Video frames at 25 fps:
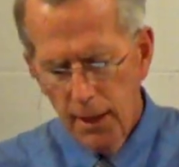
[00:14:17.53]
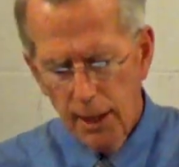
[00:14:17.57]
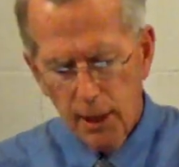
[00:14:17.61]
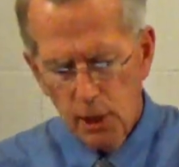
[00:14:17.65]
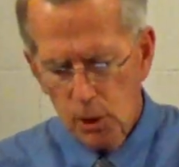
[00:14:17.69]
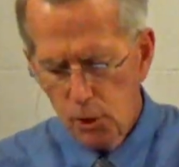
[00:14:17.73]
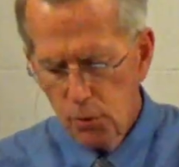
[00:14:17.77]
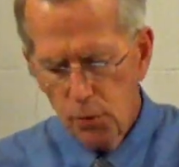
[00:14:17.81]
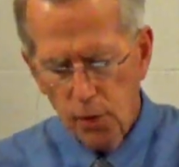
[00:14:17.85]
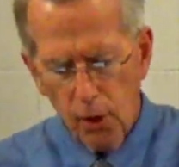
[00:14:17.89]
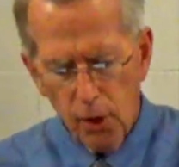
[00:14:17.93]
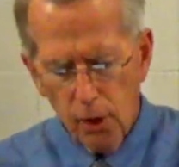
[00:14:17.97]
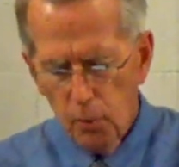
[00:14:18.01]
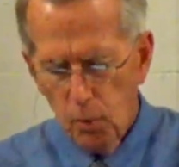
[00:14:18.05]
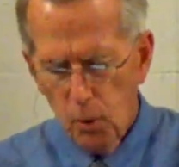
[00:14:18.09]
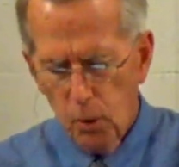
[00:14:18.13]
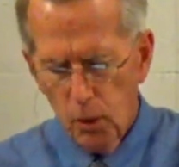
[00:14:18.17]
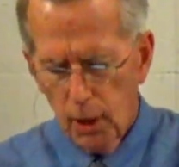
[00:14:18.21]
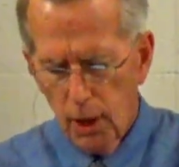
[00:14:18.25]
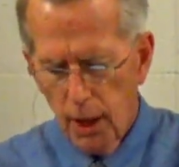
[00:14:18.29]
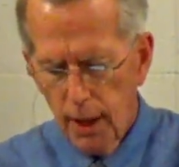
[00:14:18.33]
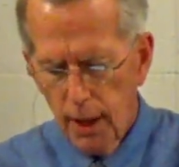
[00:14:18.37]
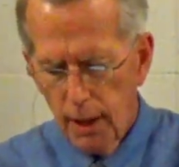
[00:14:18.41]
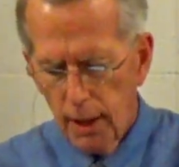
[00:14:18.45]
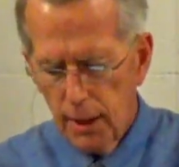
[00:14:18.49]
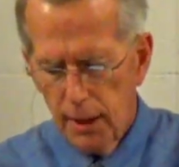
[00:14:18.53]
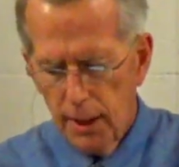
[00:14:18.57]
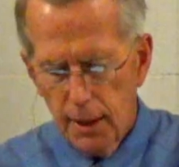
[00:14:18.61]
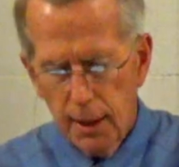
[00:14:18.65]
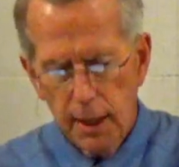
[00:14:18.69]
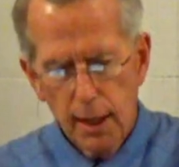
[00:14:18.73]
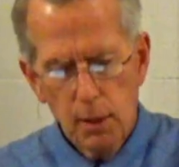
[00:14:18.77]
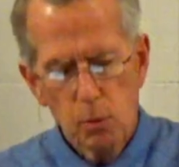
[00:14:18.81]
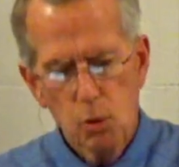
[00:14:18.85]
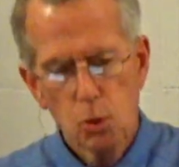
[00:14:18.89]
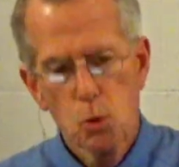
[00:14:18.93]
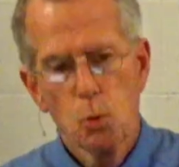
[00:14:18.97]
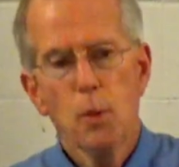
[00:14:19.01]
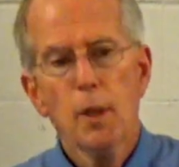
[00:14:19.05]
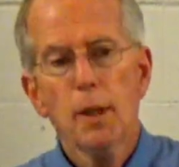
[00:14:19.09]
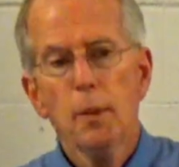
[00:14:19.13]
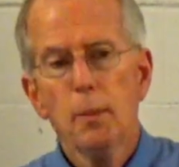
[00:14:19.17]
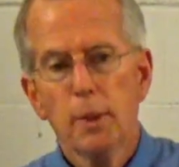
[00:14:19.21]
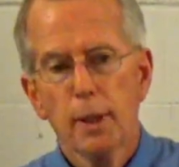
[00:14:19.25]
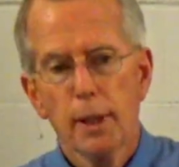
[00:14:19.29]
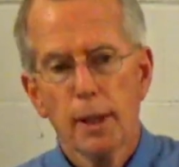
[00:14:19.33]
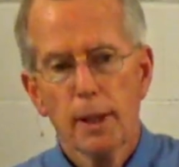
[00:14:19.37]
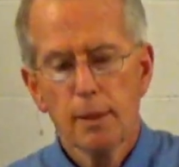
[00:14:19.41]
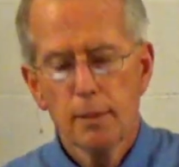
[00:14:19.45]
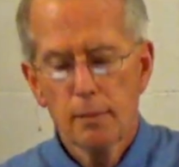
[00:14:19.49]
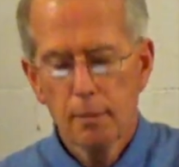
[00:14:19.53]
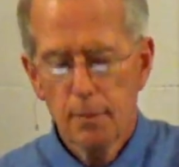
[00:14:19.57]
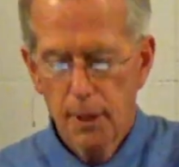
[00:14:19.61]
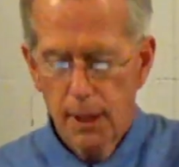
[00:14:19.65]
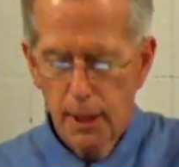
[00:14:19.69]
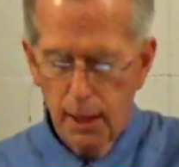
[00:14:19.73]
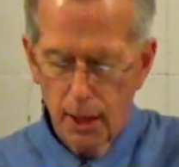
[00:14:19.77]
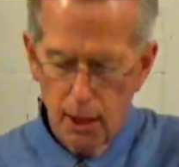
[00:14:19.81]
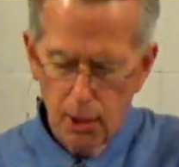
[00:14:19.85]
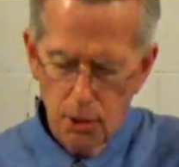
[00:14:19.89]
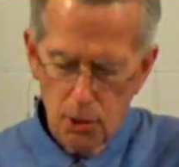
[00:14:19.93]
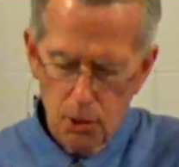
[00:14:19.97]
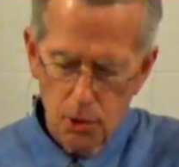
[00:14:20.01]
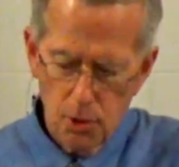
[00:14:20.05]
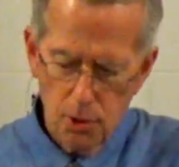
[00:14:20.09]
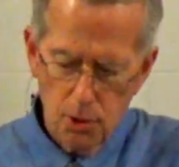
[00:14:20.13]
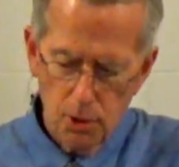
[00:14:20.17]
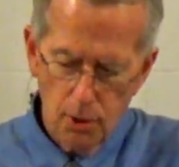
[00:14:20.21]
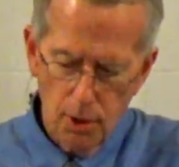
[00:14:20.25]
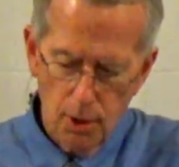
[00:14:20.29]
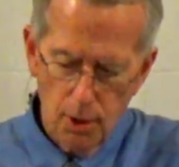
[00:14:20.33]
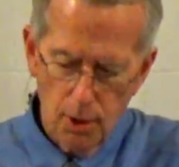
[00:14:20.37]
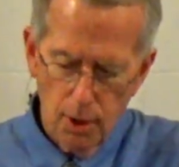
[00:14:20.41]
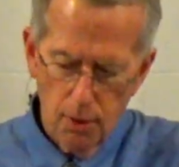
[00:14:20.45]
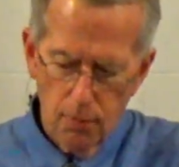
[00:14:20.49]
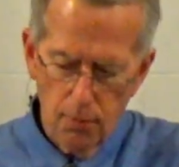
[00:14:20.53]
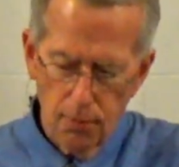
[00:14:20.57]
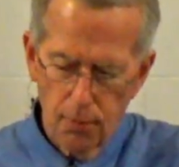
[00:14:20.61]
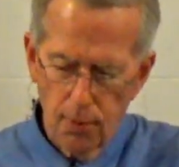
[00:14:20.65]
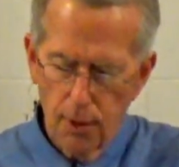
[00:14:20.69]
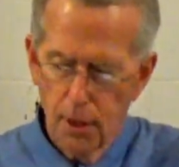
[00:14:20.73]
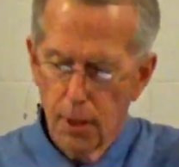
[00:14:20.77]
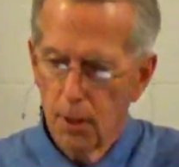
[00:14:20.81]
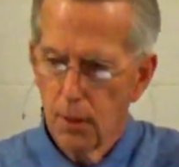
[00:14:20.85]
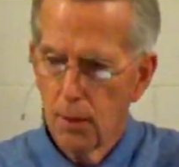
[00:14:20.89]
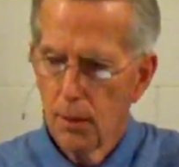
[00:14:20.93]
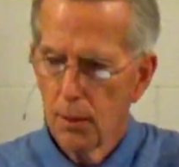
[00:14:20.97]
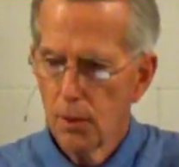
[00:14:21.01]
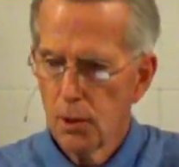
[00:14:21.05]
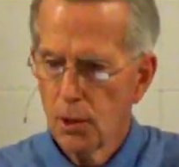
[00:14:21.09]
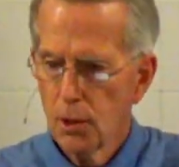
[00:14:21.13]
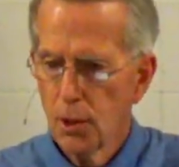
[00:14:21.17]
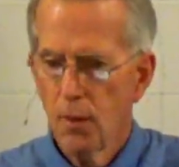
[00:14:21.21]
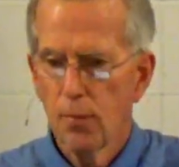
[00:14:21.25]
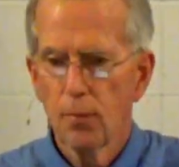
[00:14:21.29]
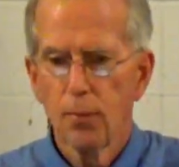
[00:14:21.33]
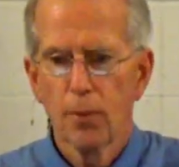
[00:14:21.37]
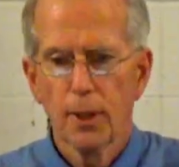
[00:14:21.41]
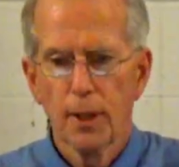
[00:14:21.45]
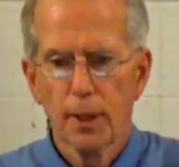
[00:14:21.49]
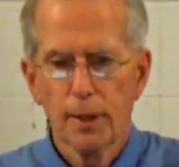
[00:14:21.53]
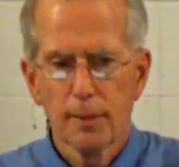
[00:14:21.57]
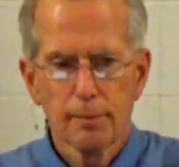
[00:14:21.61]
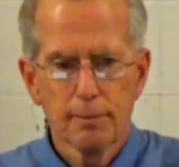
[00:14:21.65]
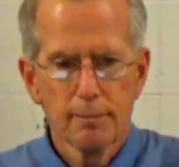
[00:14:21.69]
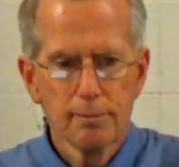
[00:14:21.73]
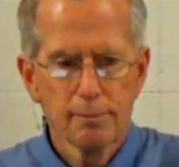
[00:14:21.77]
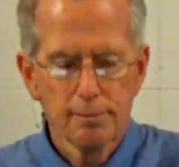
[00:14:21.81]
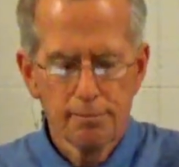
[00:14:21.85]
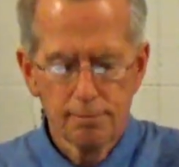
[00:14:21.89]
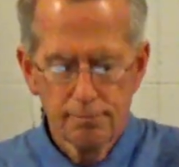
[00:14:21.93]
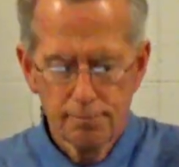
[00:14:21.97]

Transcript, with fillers: I think it's far more likely that he was weeping because of their suffering.